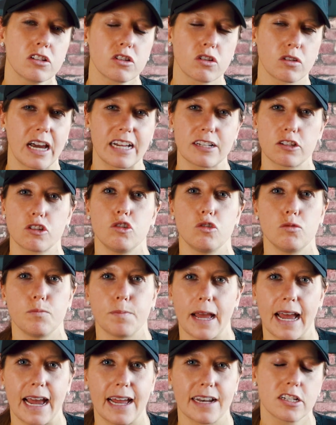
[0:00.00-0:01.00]
so not too
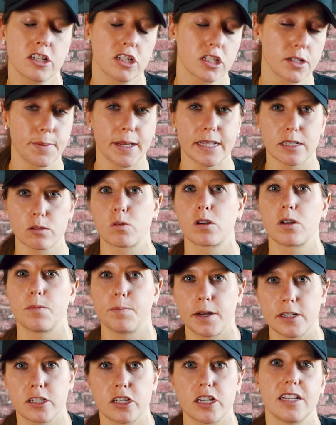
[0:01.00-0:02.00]
bad. It just depends where your
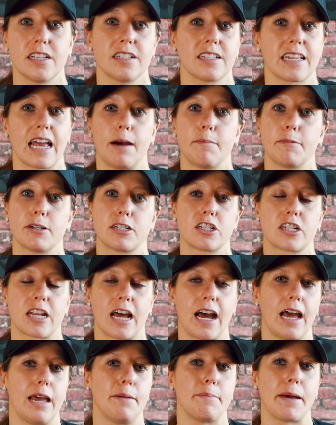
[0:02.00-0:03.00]
budget is, how much
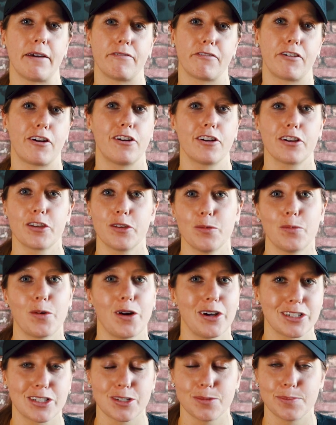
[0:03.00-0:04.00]
time, effort you
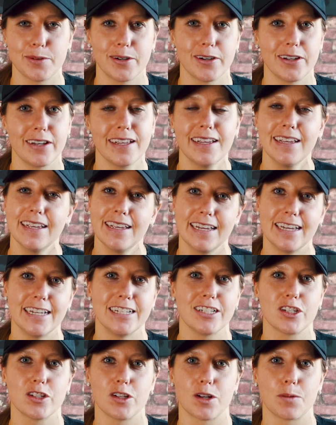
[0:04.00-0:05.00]
want to put
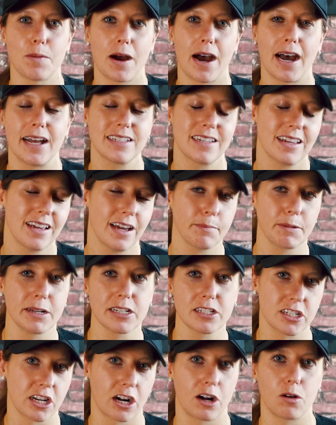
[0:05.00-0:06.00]
into your mods. I'm
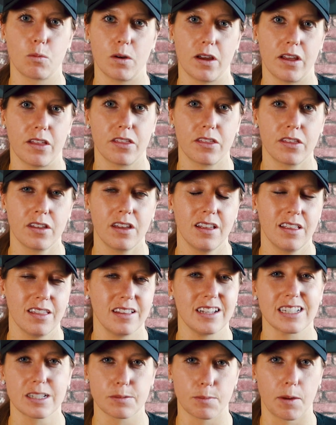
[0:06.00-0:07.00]
gonna start with
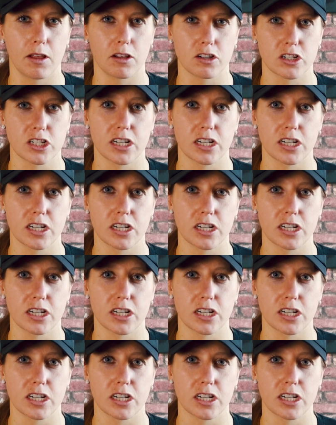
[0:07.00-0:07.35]
these smaller